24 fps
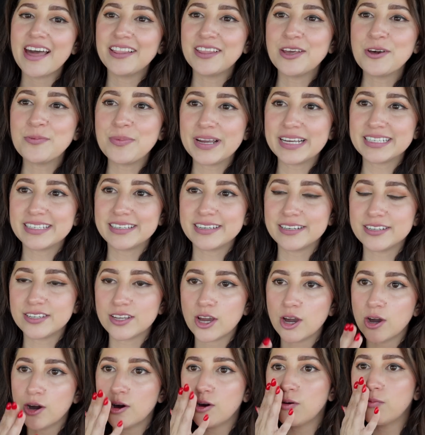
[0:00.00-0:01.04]
Hello, besties.
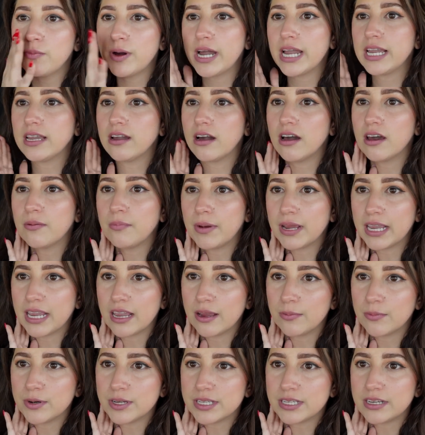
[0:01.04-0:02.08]
Oh my God, my
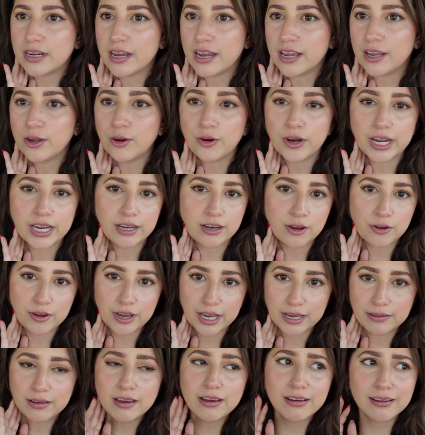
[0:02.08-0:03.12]
camera's dying. Great,
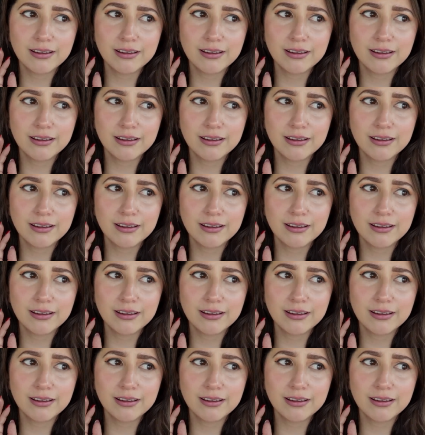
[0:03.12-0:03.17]
okay.